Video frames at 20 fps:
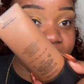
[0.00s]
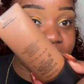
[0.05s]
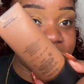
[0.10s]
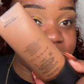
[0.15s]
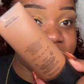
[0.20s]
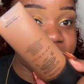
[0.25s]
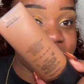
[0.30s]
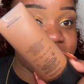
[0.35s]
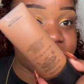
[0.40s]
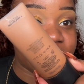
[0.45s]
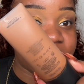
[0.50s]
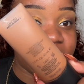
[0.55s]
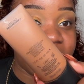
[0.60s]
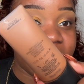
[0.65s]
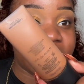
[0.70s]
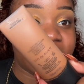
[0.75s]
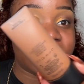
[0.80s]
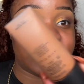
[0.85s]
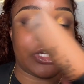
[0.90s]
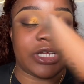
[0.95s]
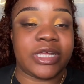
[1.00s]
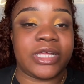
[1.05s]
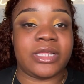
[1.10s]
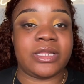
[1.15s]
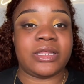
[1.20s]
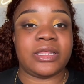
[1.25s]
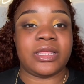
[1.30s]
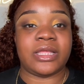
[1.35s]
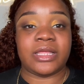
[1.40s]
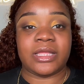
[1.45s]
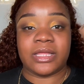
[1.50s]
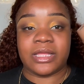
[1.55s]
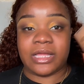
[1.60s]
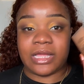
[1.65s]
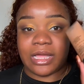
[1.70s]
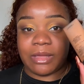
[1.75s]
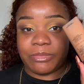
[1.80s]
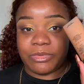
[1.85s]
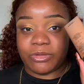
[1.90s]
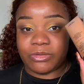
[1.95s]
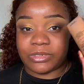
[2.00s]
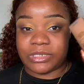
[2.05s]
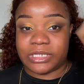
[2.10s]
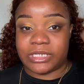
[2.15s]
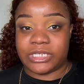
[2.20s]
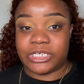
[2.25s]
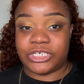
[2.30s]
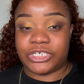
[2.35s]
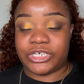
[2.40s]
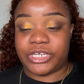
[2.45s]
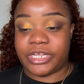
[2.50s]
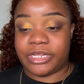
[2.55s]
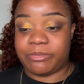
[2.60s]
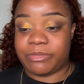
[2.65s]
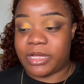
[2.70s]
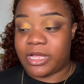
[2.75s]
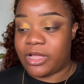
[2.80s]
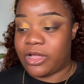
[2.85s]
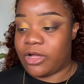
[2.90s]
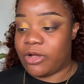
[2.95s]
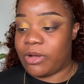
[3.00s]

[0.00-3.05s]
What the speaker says: This is my shade. I'm using the shade Macao.